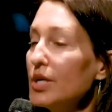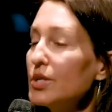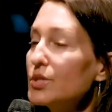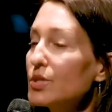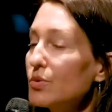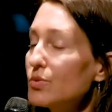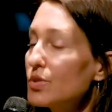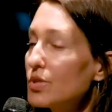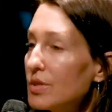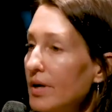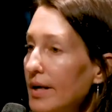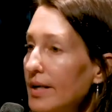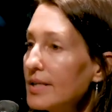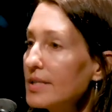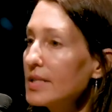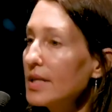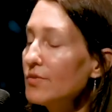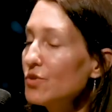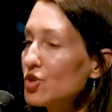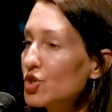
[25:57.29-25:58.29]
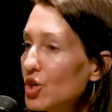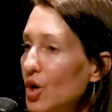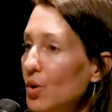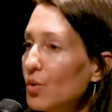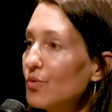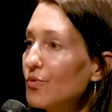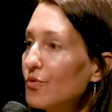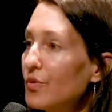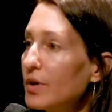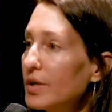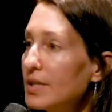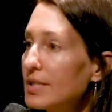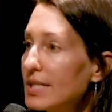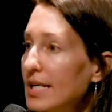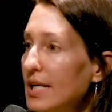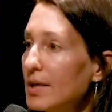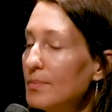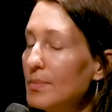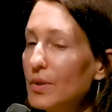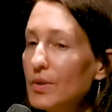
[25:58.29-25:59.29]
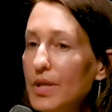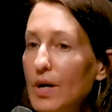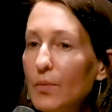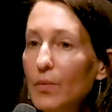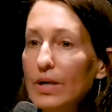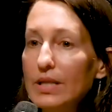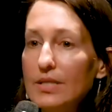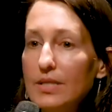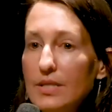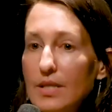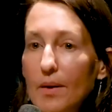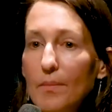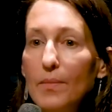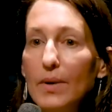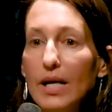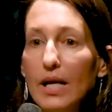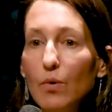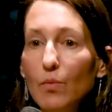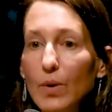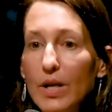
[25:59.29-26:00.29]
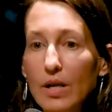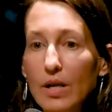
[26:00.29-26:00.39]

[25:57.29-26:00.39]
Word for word: So studies have shown, for example, that when somebody,